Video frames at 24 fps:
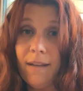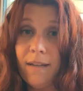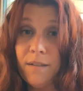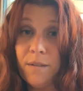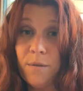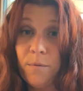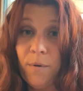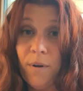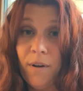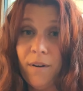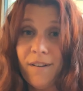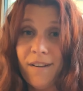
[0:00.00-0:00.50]
get
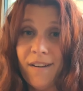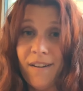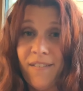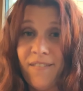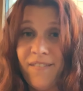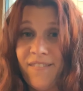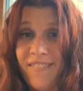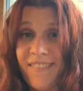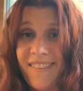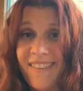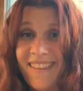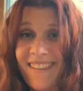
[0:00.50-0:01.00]
to work.
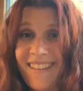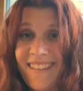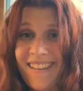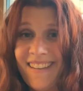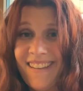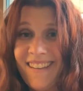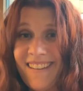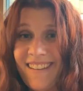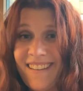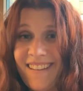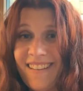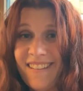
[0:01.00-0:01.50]

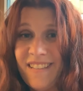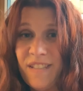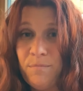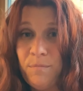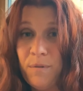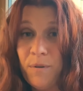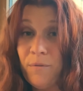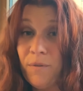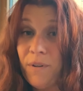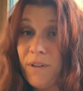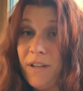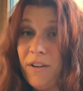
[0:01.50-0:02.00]
It's
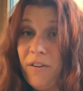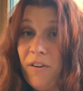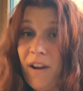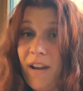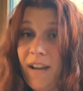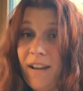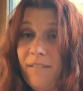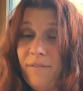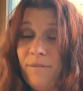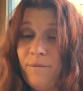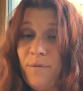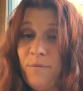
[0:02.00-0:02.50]
been really
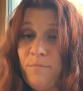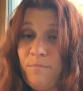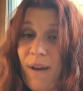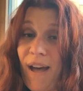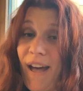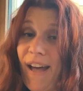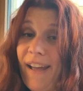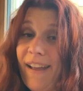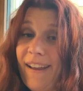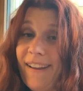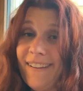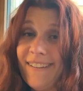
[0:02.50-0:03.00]
great.
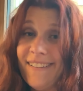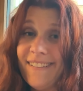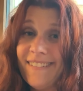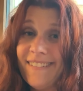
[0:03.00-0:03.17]
Bye.